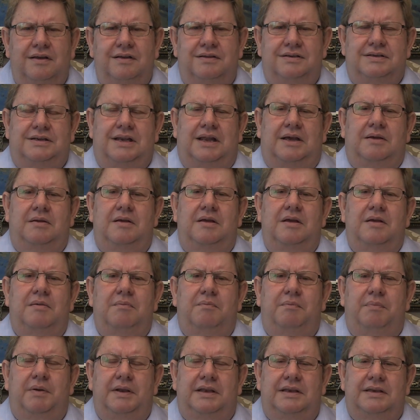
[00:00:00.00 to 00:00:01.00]
It's like,
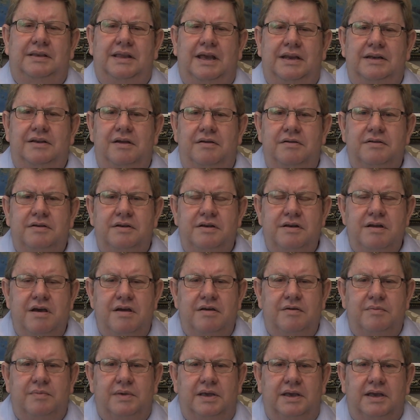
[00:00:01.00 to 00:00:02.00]
but they don't
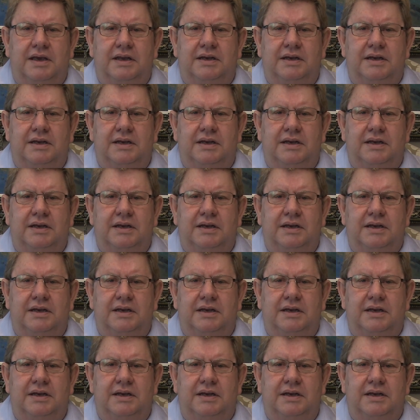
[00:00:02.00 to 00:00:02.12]
know me.